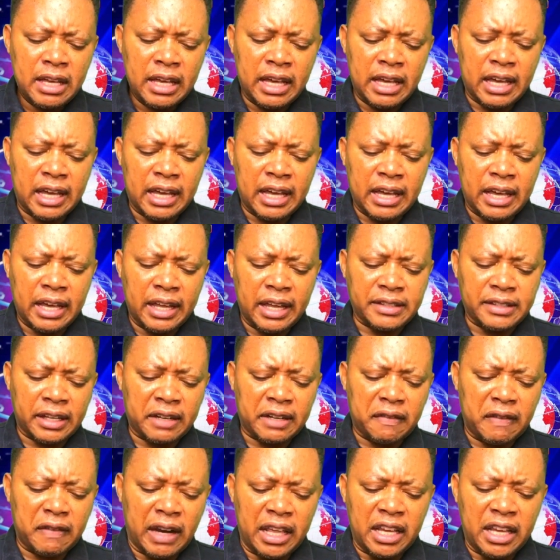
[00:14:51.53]
as a
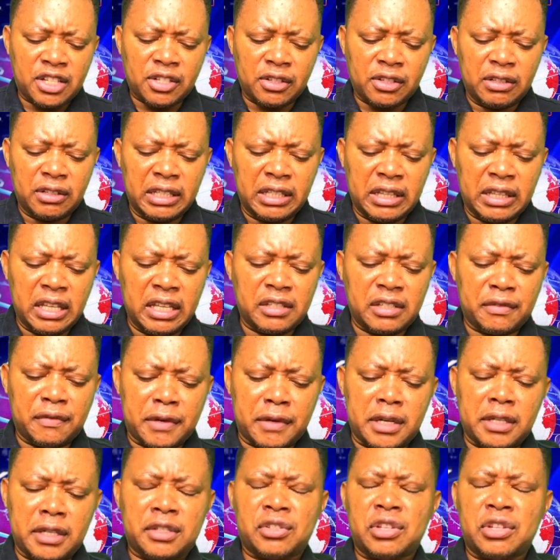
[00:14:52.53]
revelation in this
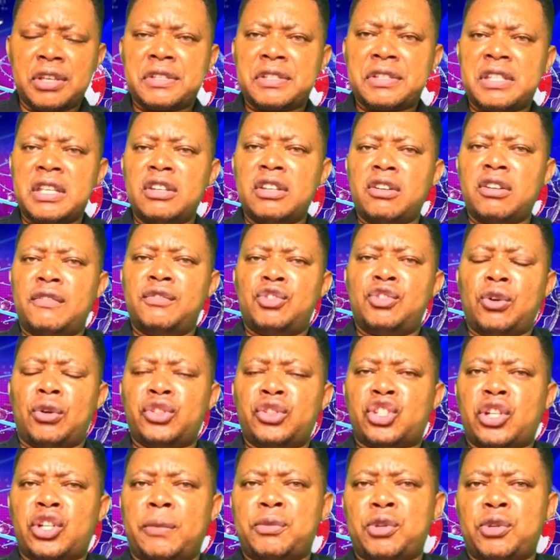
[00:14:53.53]
verse 16 of
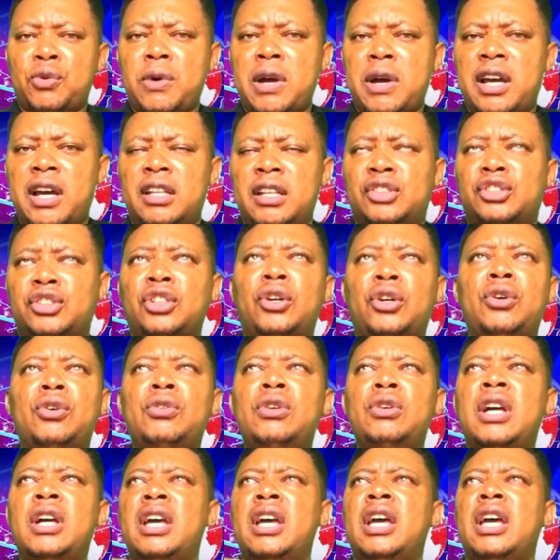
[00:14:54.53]
John chapter 1.
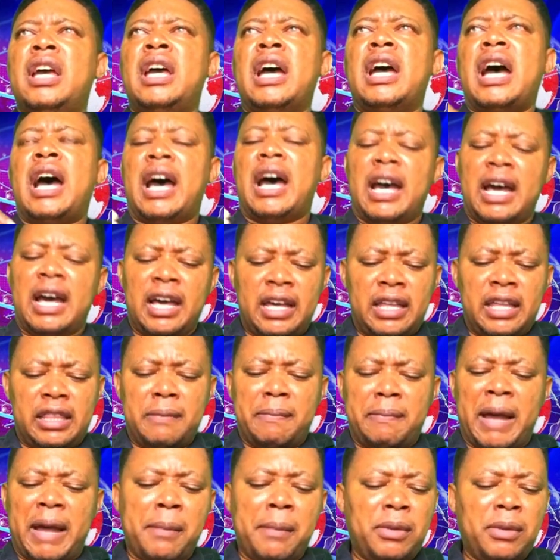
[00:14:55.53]
So
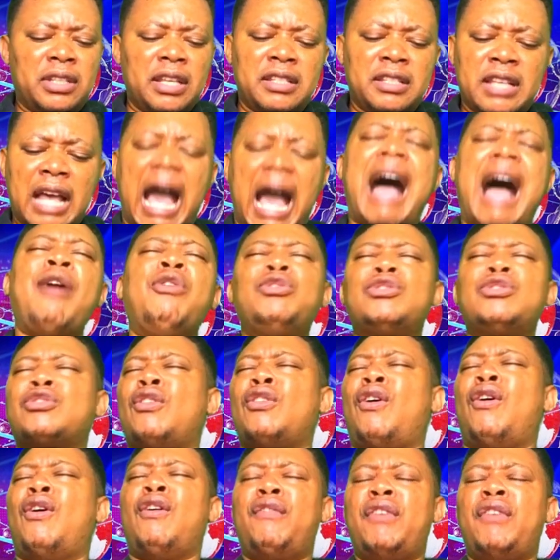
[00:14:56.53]
the Bible says, out
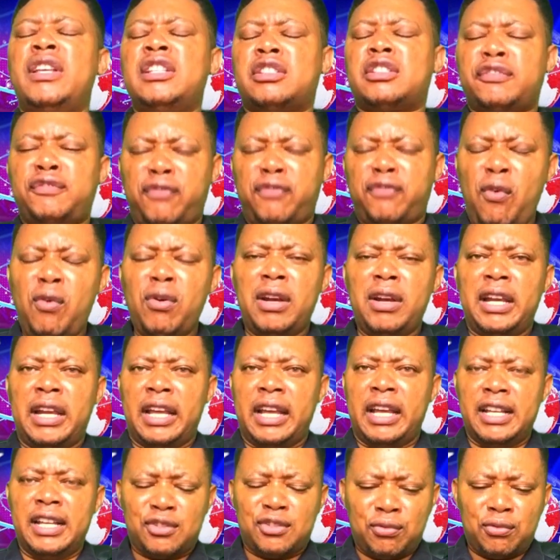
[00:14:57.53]
of His
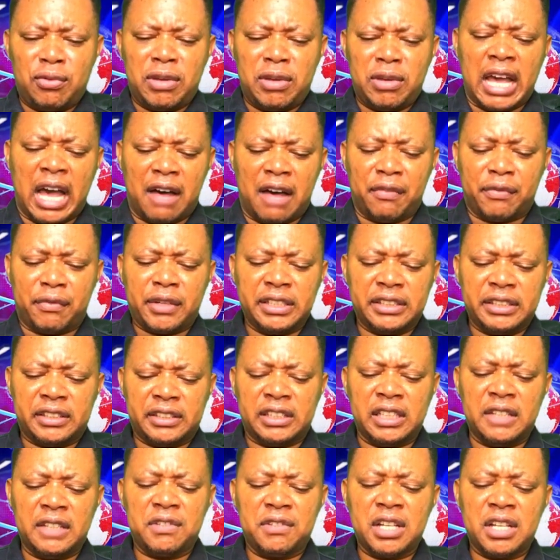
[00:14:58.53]
fullness we have
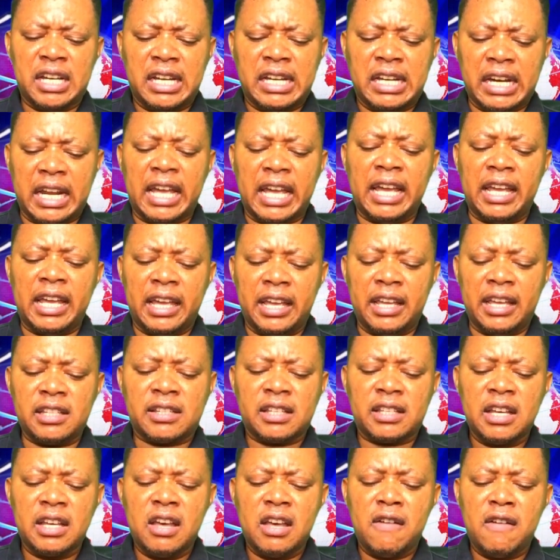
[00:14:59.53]
received
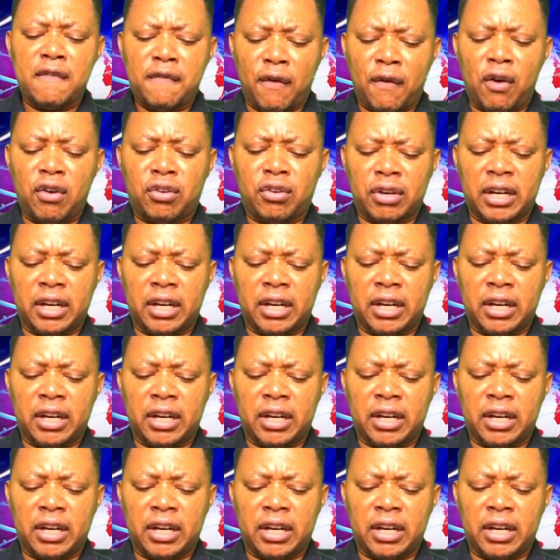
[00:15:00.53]
grace for